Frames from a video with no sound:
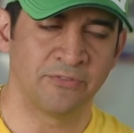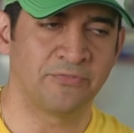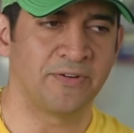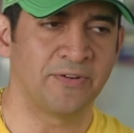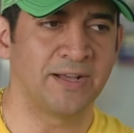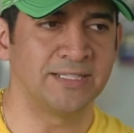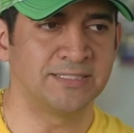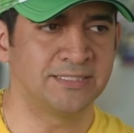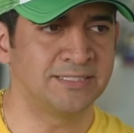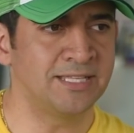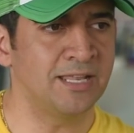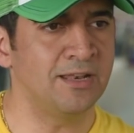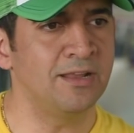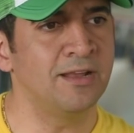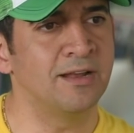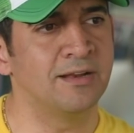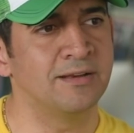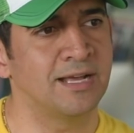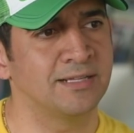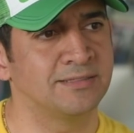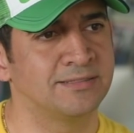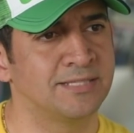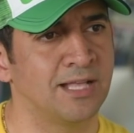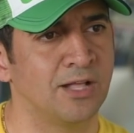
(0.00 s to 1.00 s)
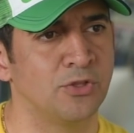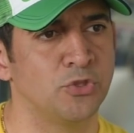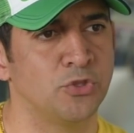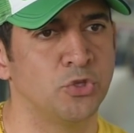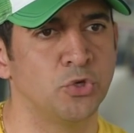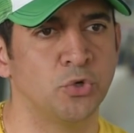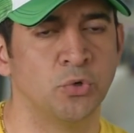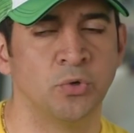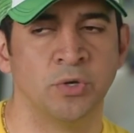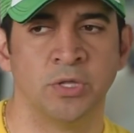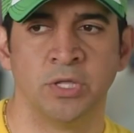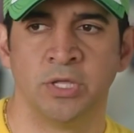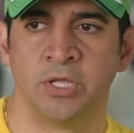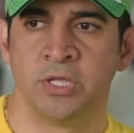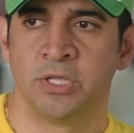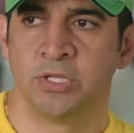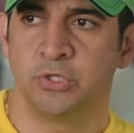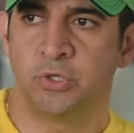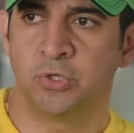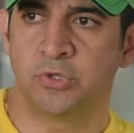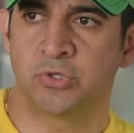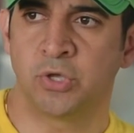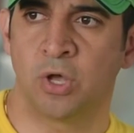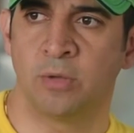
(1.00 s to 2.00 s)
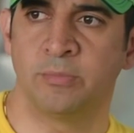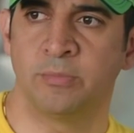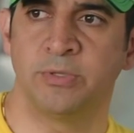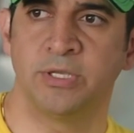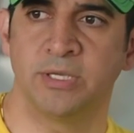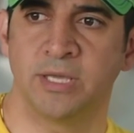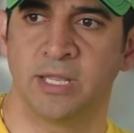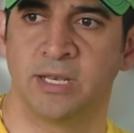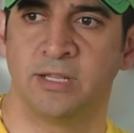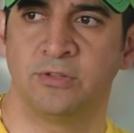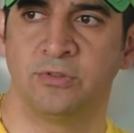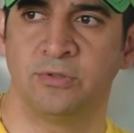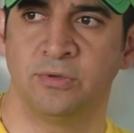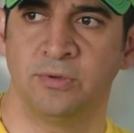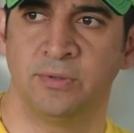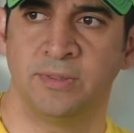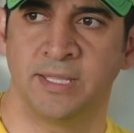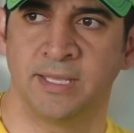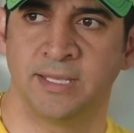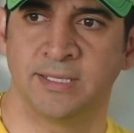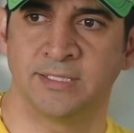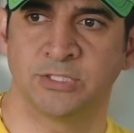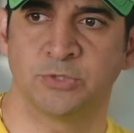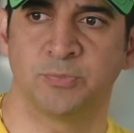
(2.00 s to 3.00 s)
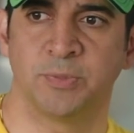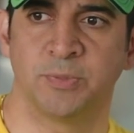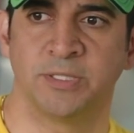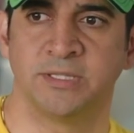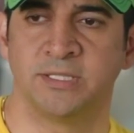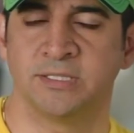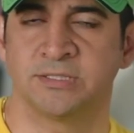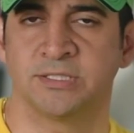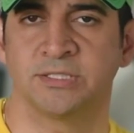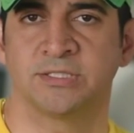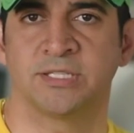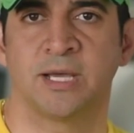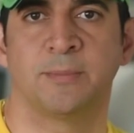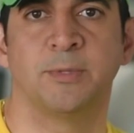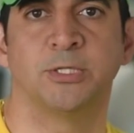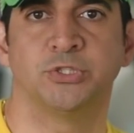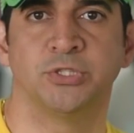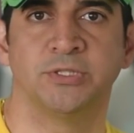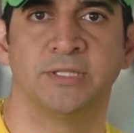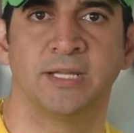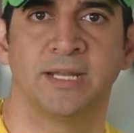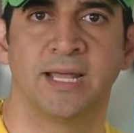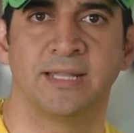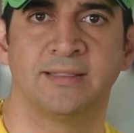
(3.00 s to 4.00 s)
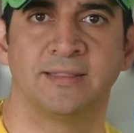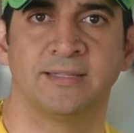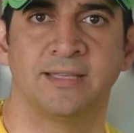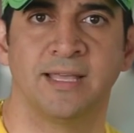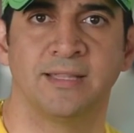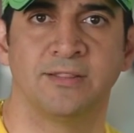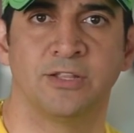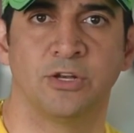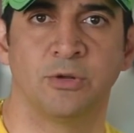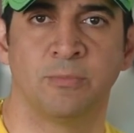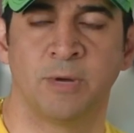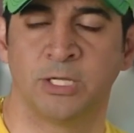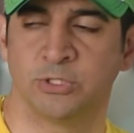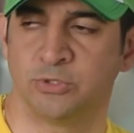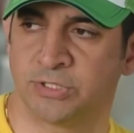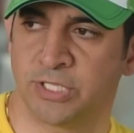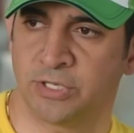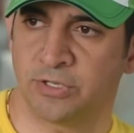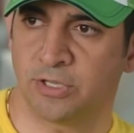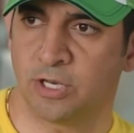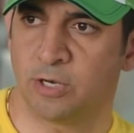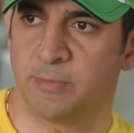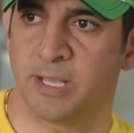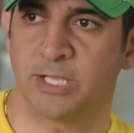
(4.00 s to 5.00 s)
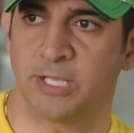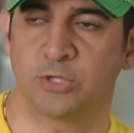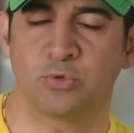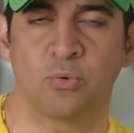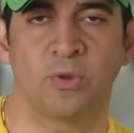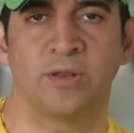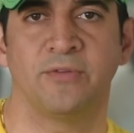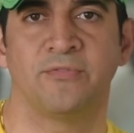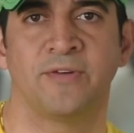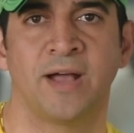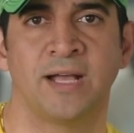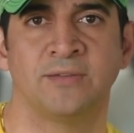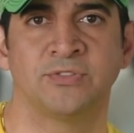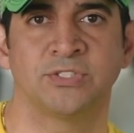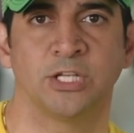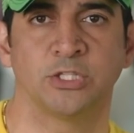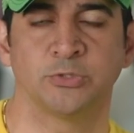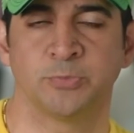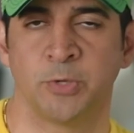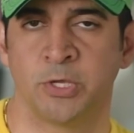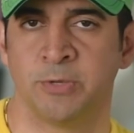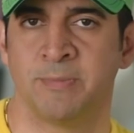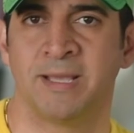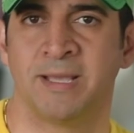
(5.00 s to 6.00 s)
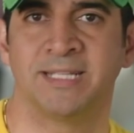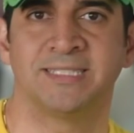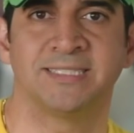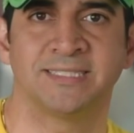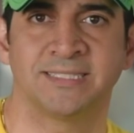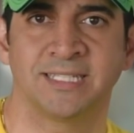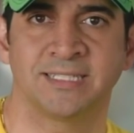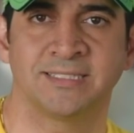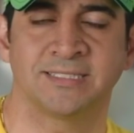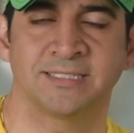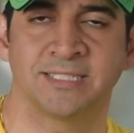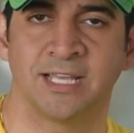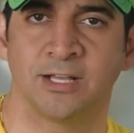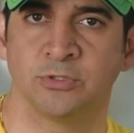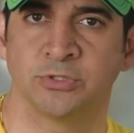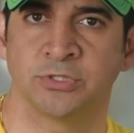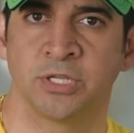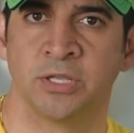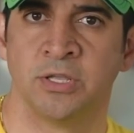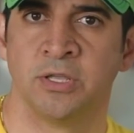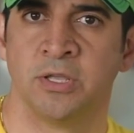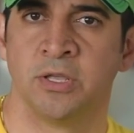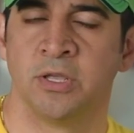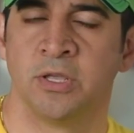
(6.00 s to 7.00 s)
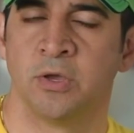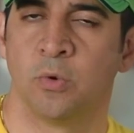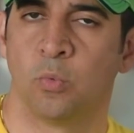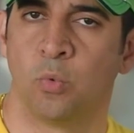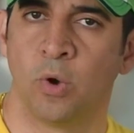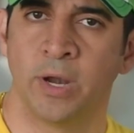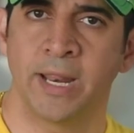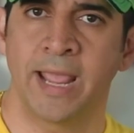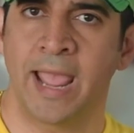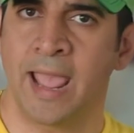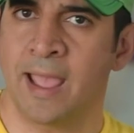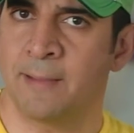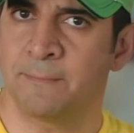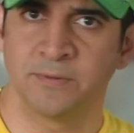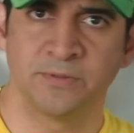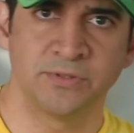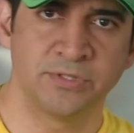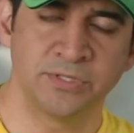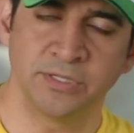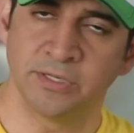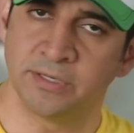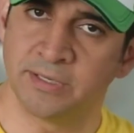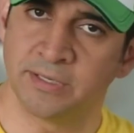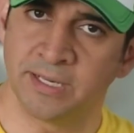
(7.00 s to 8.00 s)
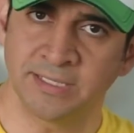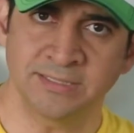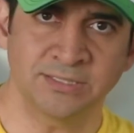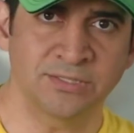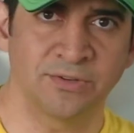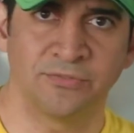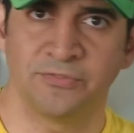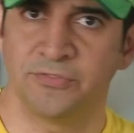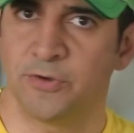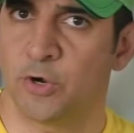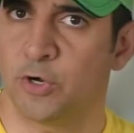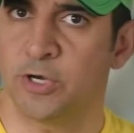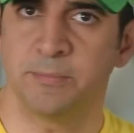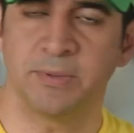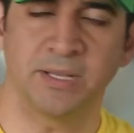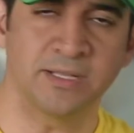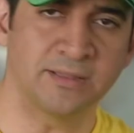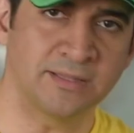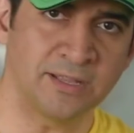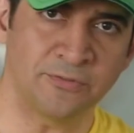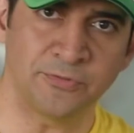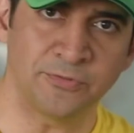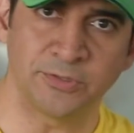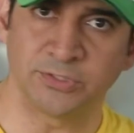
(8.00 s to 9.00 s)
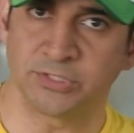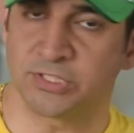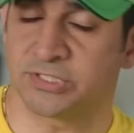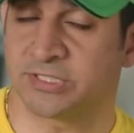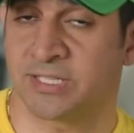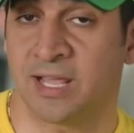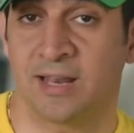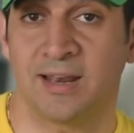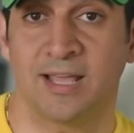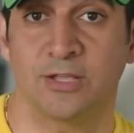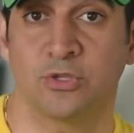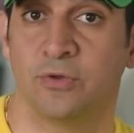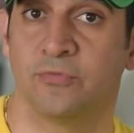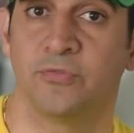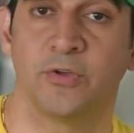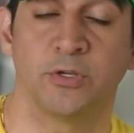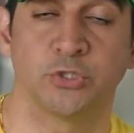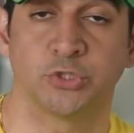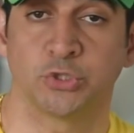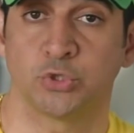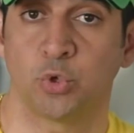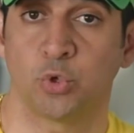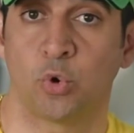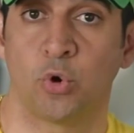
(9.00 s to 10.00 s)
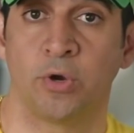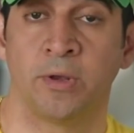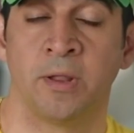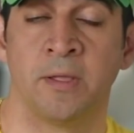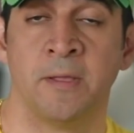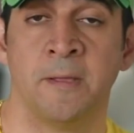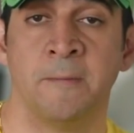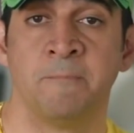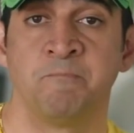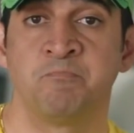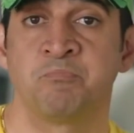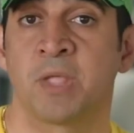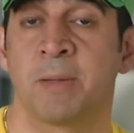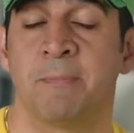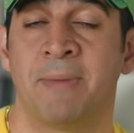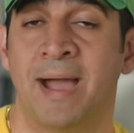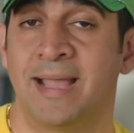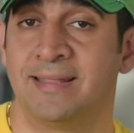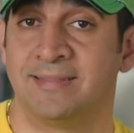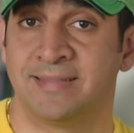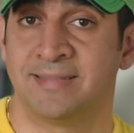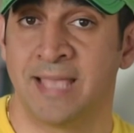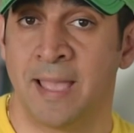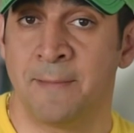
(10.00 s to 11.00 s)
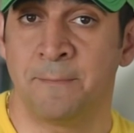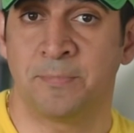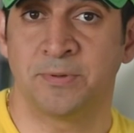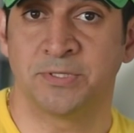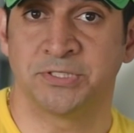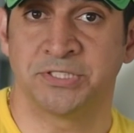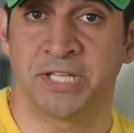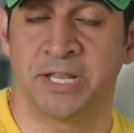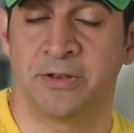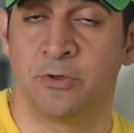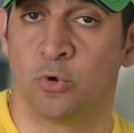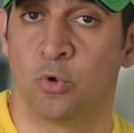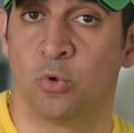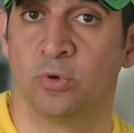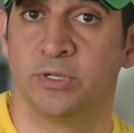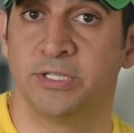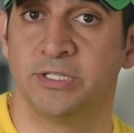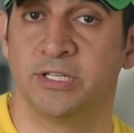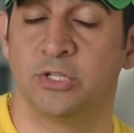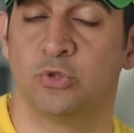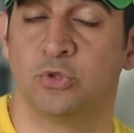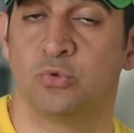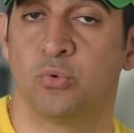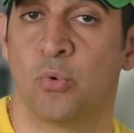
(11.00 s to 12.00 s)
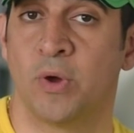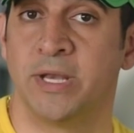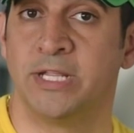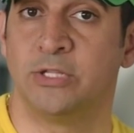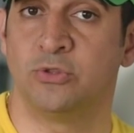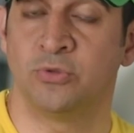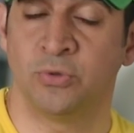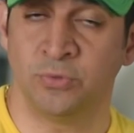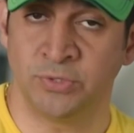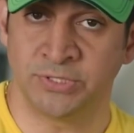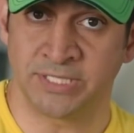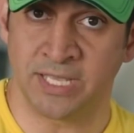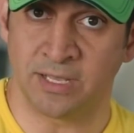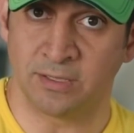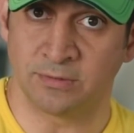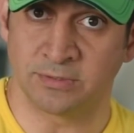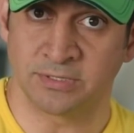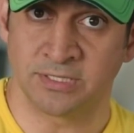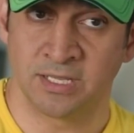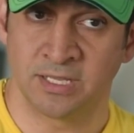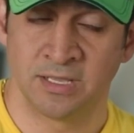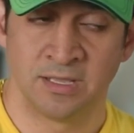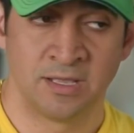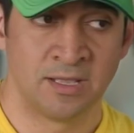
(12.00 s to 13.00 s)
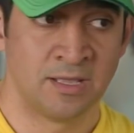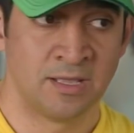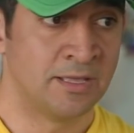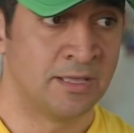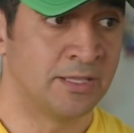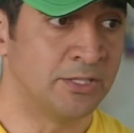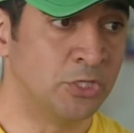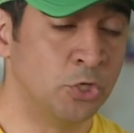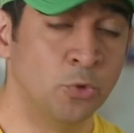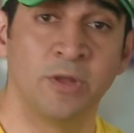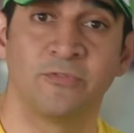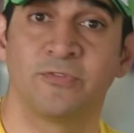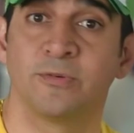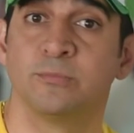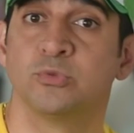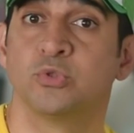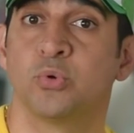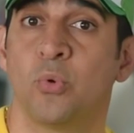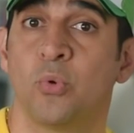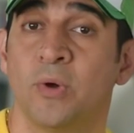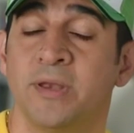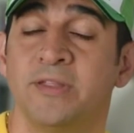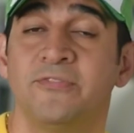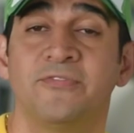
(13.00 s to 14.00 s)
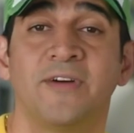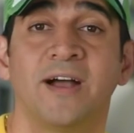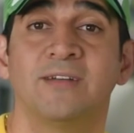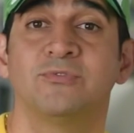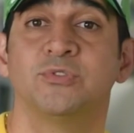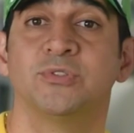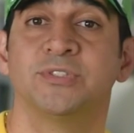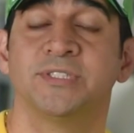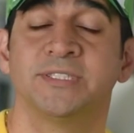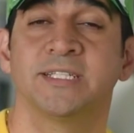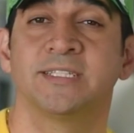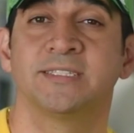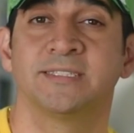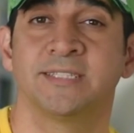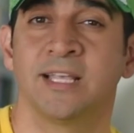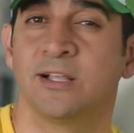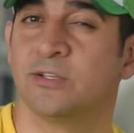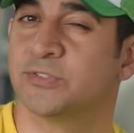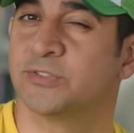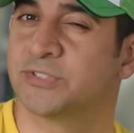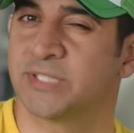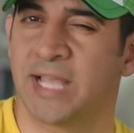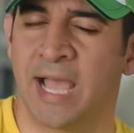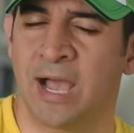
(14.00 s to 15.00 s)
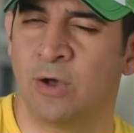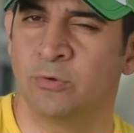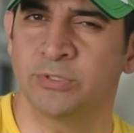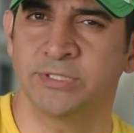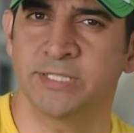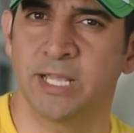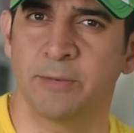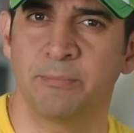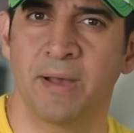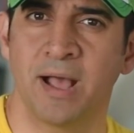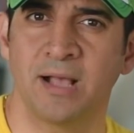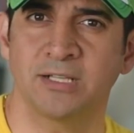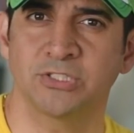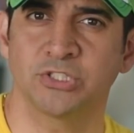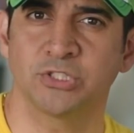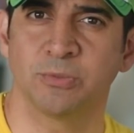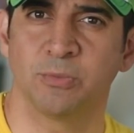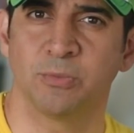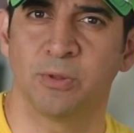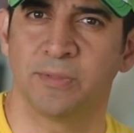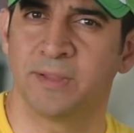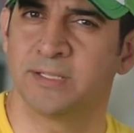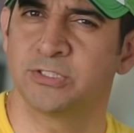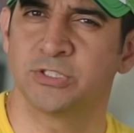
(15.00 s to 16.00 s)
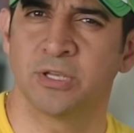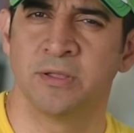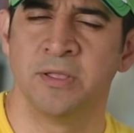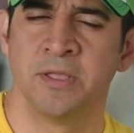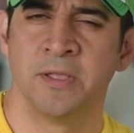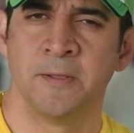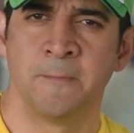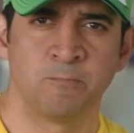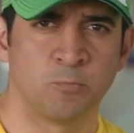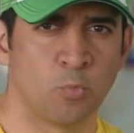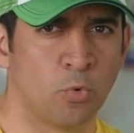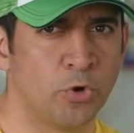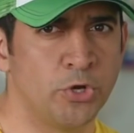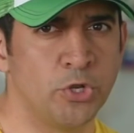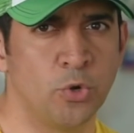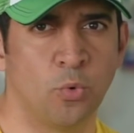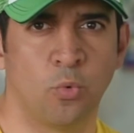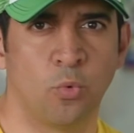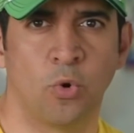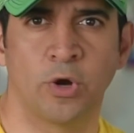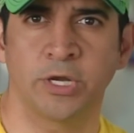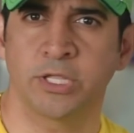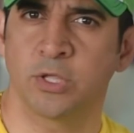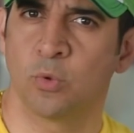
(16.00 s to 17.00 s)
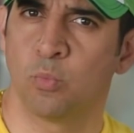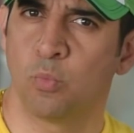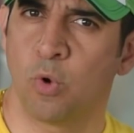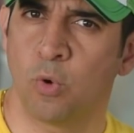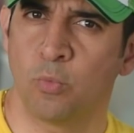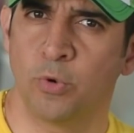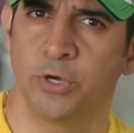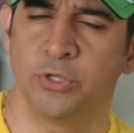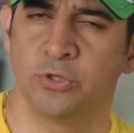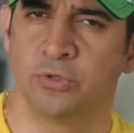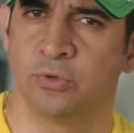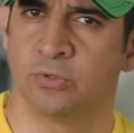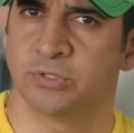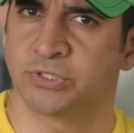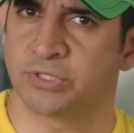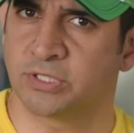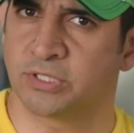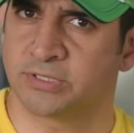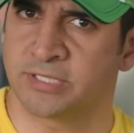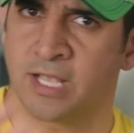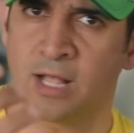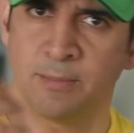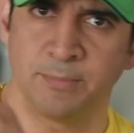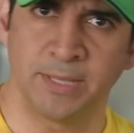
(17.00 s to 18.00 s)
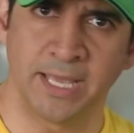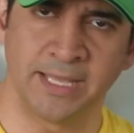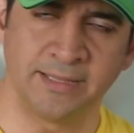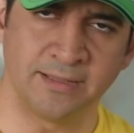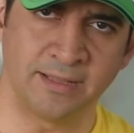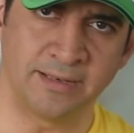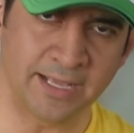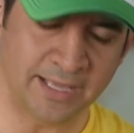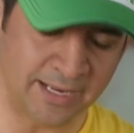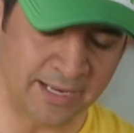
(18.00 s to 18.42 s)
If I sit here and I tell you, you told me you're going to do this, but this is how much you did at the end of the month. You said you're going to make 25 sales, but you made 6 sales. What happened here? That's a very big difference. It's not like you fell short by 10% and only did 22 sales. You went from 25 to 6 sales. How is that possible? Were you working? What were you doing? So tell me, and then